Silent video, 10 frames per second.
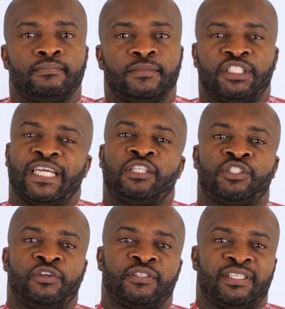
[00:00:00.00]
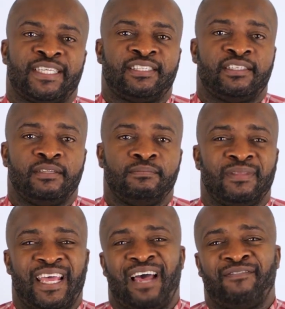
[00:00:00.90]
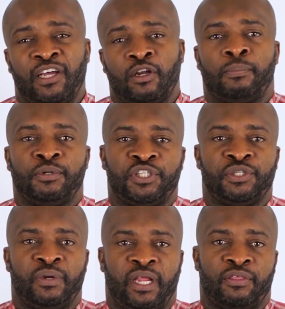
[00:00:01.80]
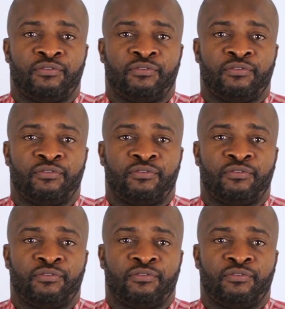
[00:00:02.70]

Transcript: A child joins the setting, they have little opportunity